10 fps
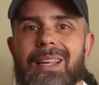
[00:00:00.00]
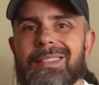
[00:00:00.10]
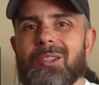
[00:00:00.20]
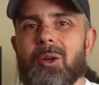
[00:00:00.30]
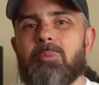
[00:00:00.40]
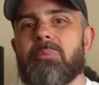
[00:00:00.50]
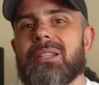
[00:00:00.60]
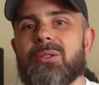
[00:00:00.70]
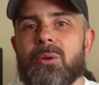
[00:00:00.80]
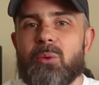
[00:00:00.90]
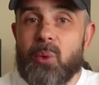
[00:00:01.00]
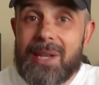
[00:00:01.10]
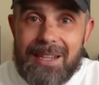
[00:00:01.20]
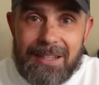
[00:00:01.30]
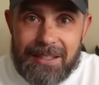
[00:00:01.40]
That's not mental
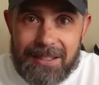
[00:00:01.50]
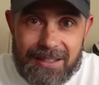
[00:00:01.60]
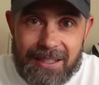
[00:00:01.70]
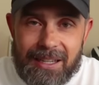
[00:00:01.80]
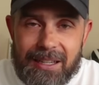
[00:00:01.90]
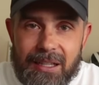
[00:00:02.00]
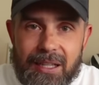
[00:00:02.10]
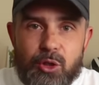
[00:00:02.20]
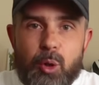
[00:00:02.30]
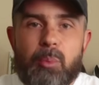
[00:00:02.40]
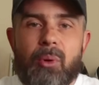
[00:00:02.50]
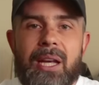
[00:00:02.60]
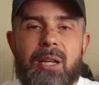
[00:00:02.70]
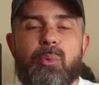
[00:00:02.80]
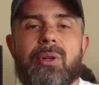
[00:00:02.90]
weakness. That's your
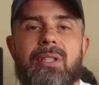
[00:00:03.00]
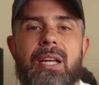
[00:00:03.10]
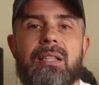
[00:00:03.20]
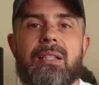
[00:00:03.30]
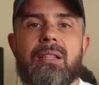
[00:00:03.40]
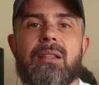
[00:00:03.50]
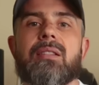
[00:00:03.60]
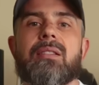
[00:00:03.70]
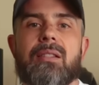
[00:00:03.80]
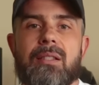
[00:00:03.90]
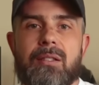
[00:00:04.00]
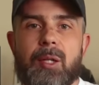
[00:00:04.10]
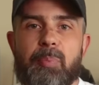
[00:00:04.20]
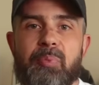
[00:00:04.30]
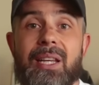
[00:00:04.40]
brain protecting the
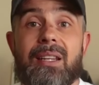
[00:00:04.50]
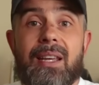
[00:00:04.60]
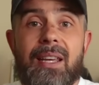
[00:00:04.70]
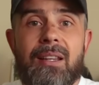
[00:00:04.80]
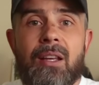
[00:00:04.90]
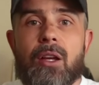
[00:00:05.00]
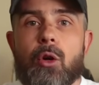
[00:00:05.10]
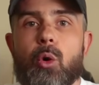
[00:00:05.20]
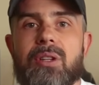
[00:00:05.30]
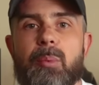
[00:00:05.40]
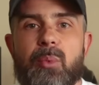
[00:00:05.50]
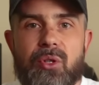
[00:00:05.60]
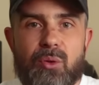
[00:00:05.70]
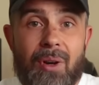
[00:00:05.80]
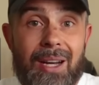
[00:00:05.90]
system. In heat, core
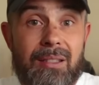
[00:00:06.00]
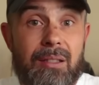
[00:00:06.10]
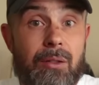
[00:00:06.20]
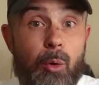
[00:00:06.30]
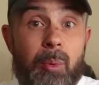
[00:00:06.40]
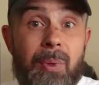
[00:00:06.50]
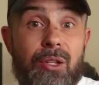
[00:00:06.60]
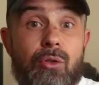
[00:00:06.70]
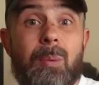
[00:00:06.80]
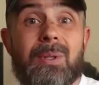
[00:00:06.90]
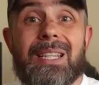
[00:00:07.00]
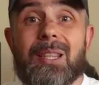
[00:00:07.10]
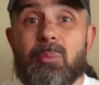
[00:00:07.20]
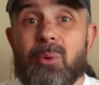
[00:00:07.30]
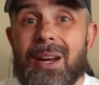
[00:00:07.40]
temperature rises, dopamine drops,
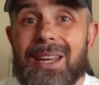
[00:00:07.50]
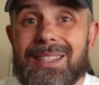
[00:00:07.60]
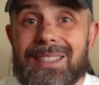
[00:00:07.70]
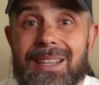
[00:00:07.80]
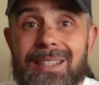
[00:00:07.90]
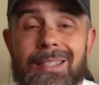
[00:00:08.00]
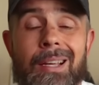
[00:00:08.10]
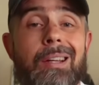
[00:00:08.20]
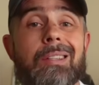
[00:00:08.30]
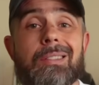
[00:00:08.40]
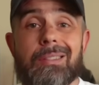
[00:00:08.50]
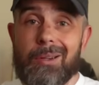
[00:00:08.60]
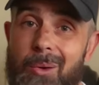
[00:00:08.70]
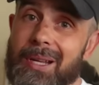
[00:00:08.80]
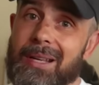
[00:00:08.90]
and the brain says,
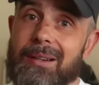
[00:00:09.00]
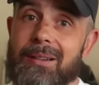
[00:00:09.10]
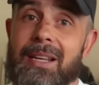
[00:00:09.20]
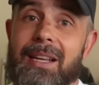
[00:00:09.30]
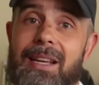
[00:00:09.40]
slow down.